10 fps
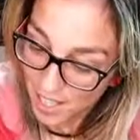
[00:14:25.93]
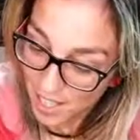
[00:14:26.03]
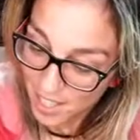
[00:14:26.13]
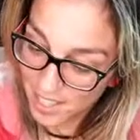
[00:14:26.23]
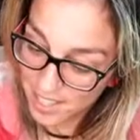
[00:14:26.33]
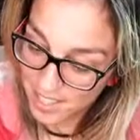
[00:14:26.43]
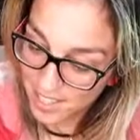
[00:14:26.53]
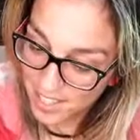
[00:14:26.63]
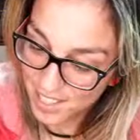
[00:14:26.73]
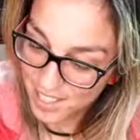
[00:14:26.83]
This is
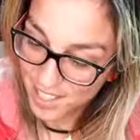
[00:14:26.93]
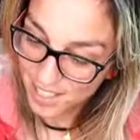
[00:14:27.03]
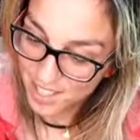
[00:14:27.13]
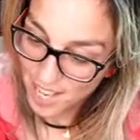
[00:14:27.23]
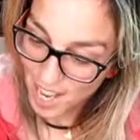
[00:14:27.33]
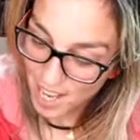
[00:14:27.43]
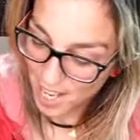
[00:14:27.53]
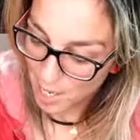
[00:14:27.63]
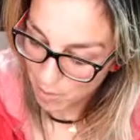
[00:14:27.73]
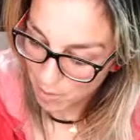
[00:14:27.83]
not able
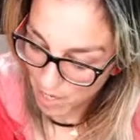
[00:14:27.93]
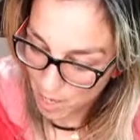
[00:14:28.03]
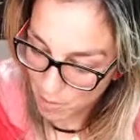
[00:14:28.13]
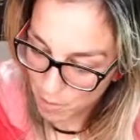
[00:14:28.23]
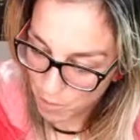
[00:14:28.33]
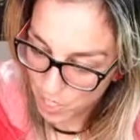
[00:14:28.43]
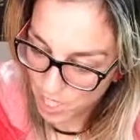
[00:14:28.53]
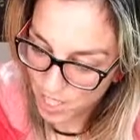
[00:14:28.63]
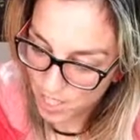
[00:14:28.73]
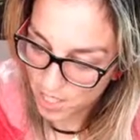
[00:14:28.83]
to be made up, but she's looking
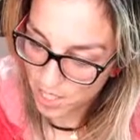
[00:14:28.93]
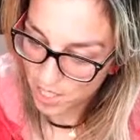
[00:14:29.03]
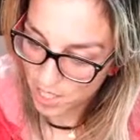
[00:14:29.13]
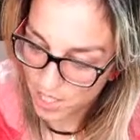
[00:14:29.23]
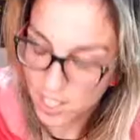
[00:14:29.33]
into this cup